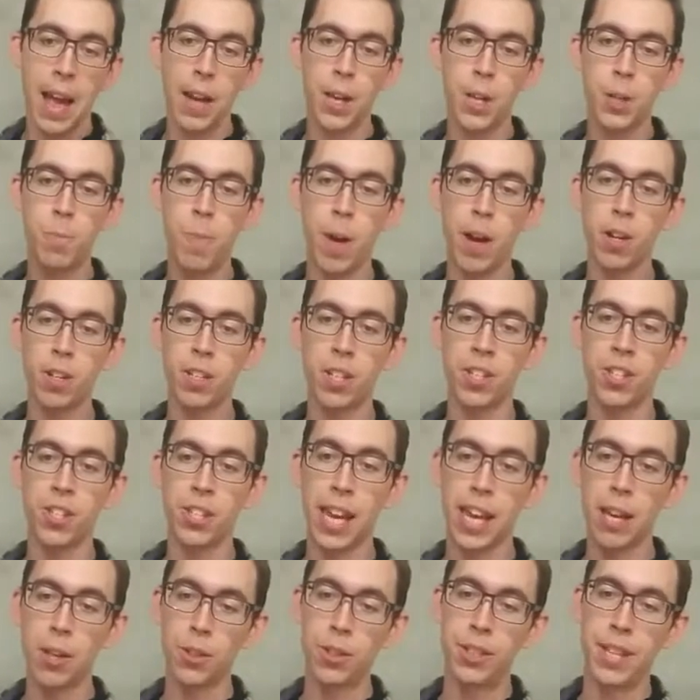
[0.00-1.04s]
It is better to
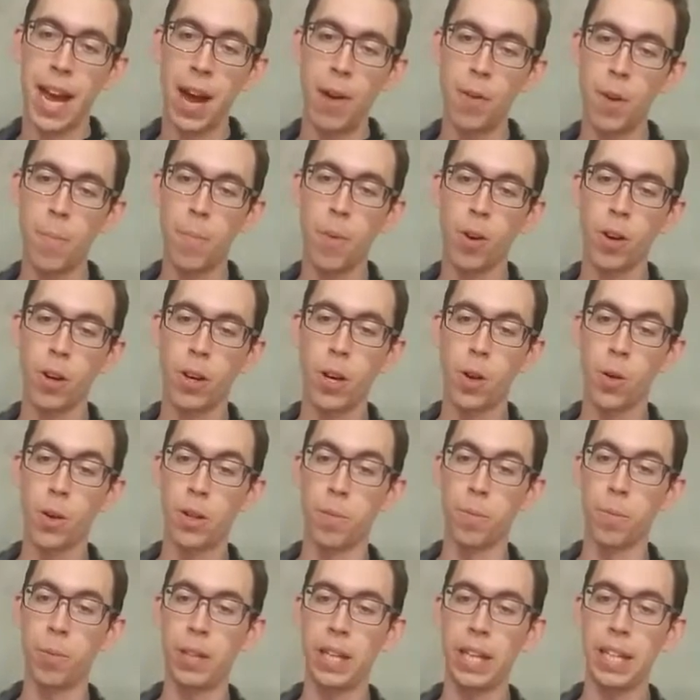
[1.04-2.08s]
scale down a
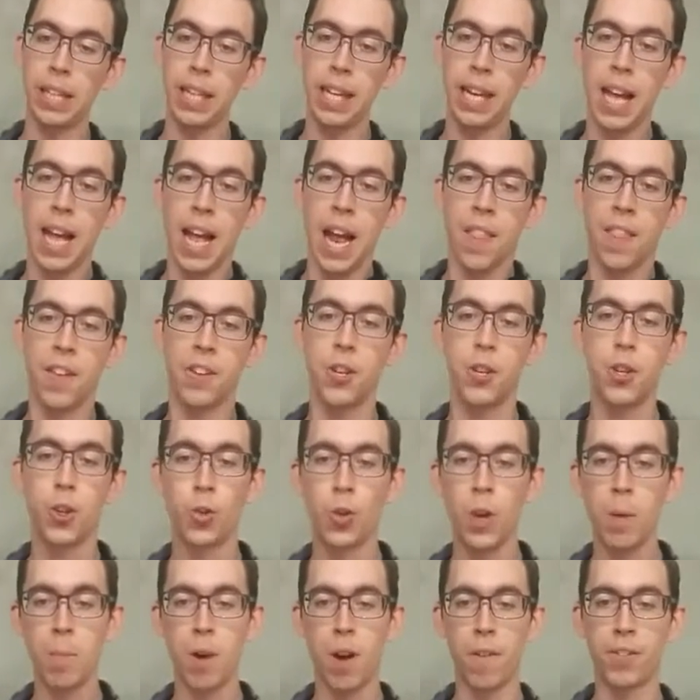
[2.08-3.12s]
barcode completely than to
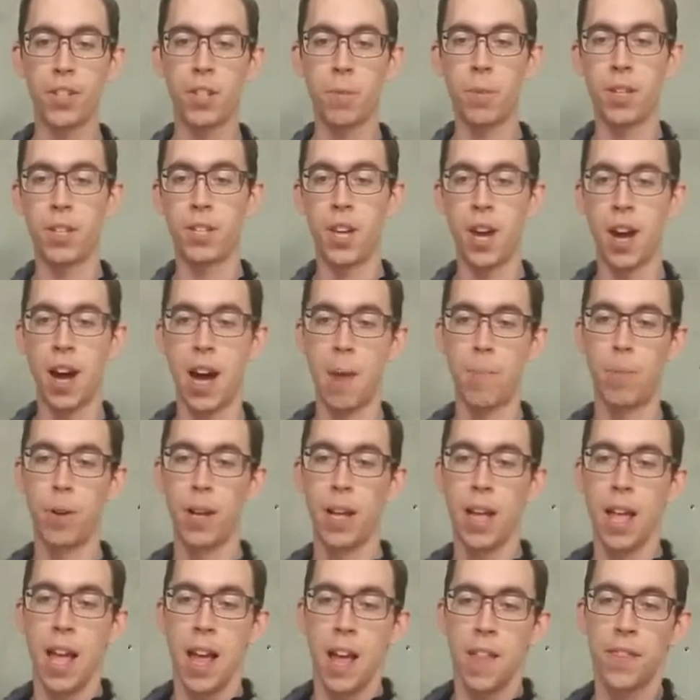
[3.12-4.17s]
trim off some of the top.
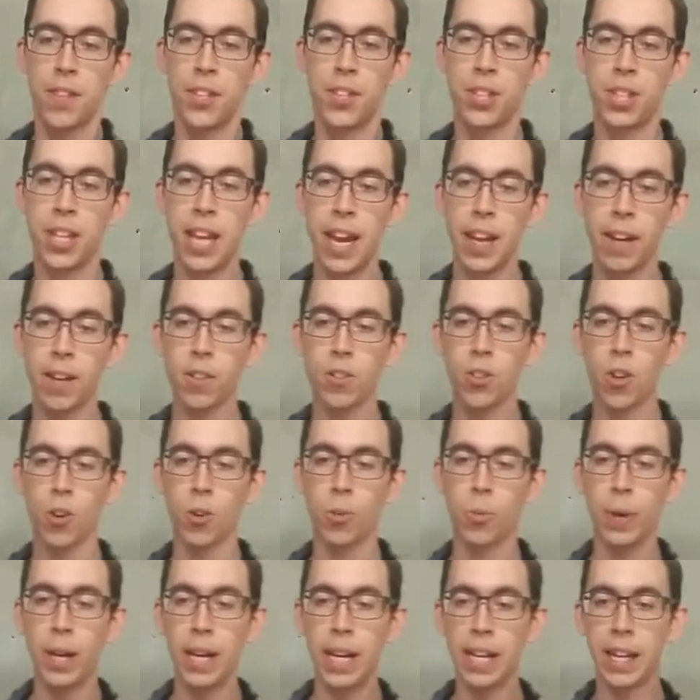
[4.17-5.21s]
The scanners
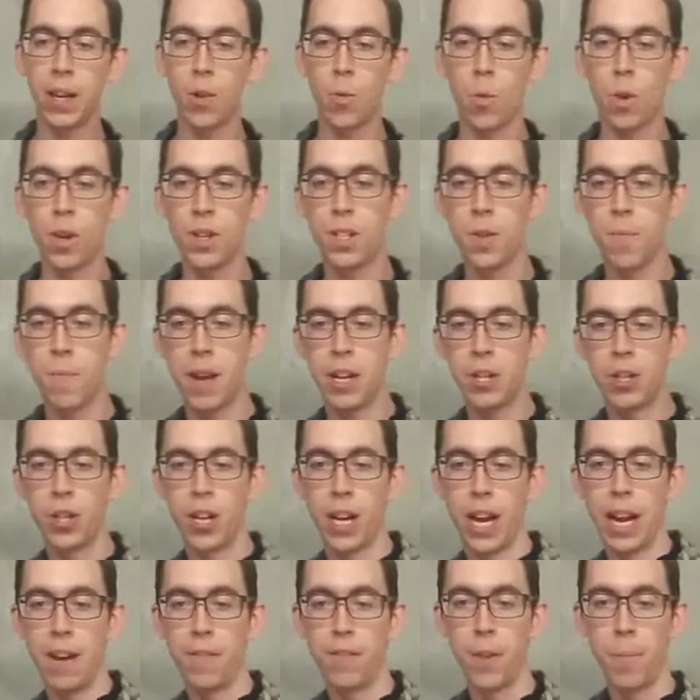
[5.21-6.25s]
are reading in one
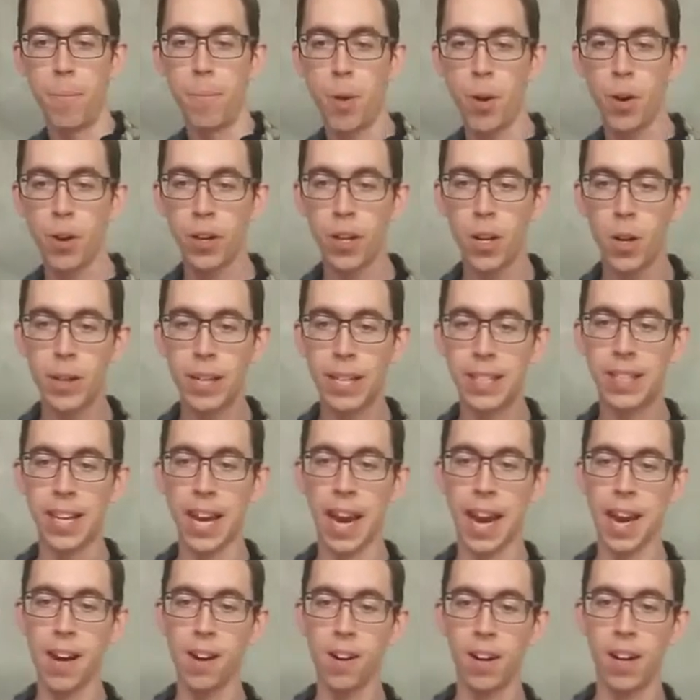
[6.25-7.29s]
dimension, and if the barcode gets
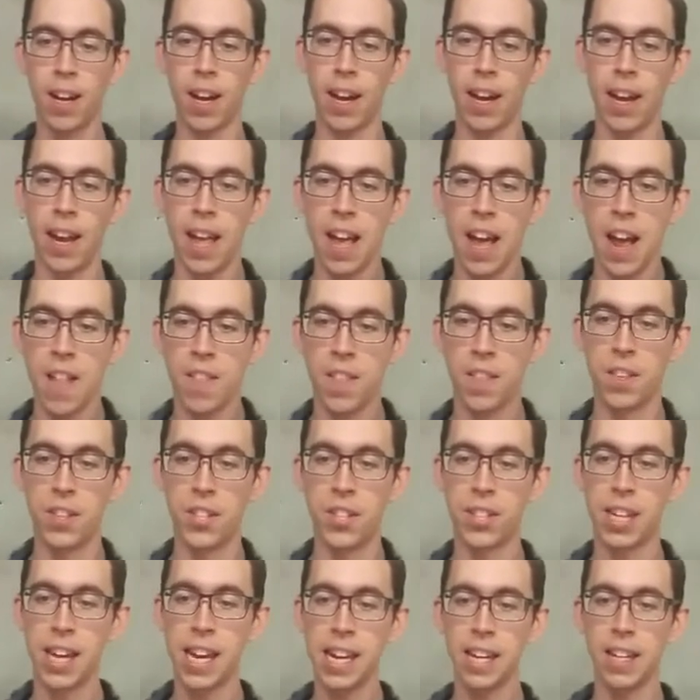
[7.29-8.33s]
a haircut, then the
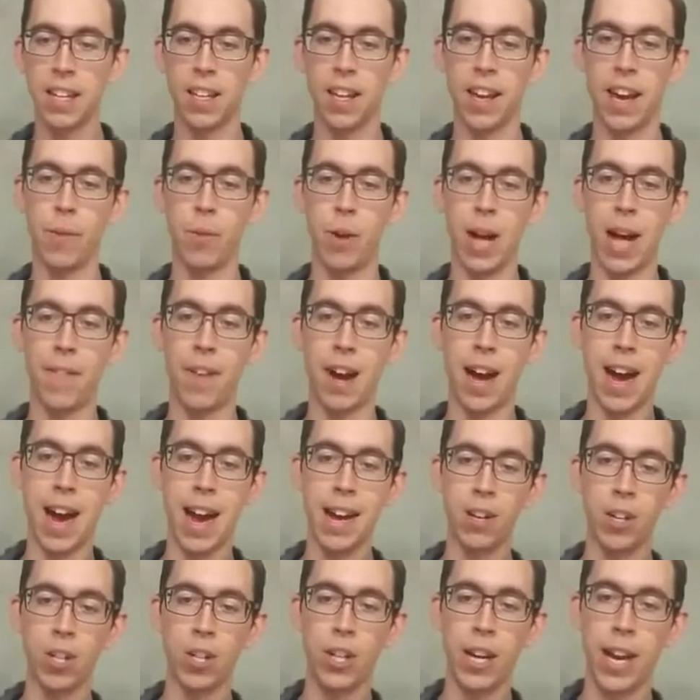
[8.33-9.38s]
scan line will have a
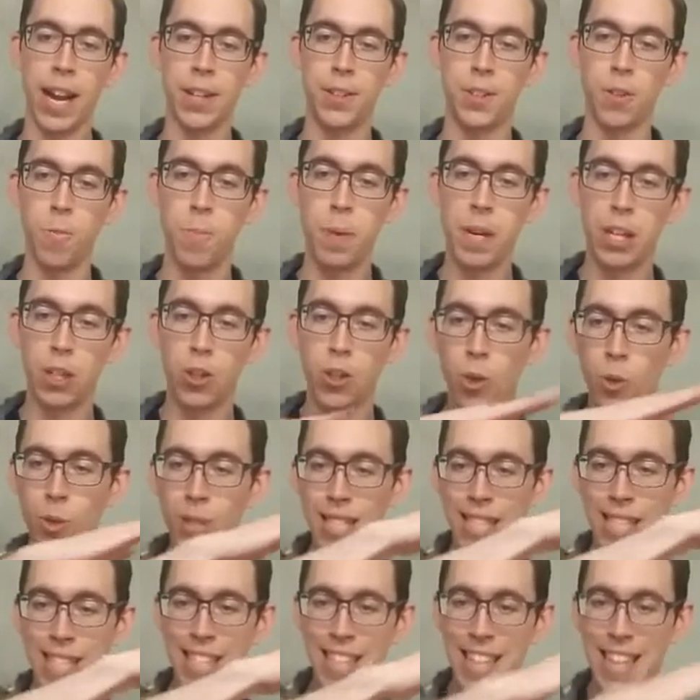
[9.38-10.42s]
higher chance of being too
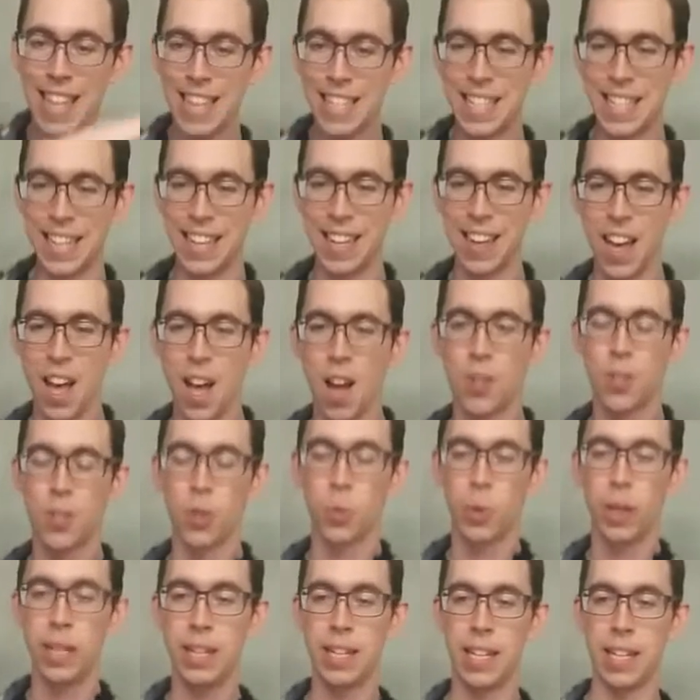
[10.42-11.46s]
slanted
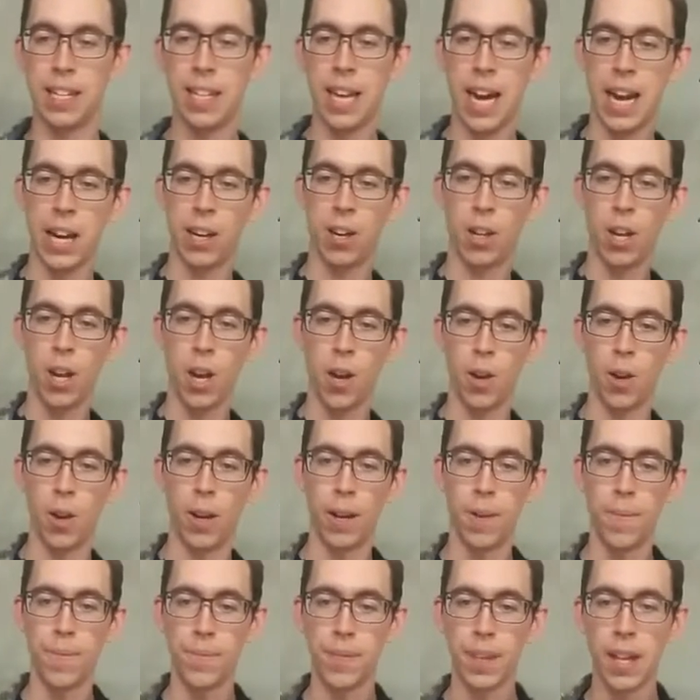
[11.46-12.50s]
to read the entire
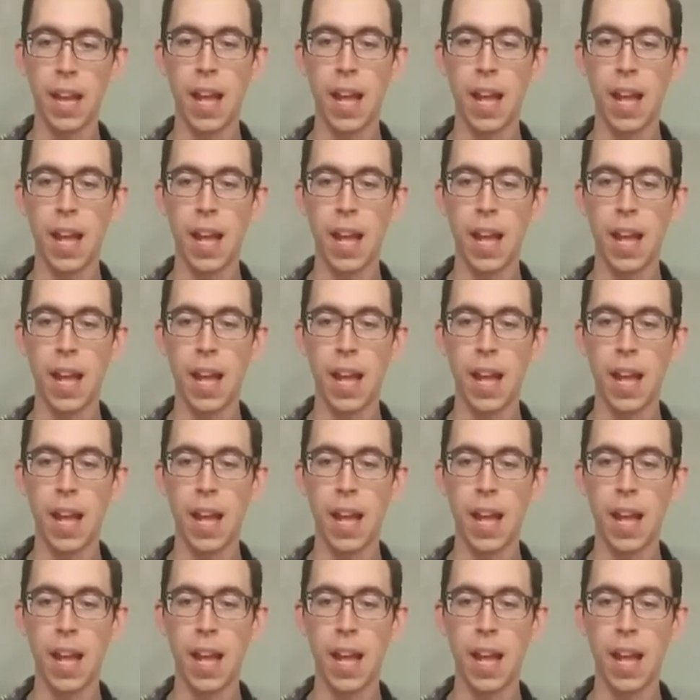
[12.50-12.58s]
code.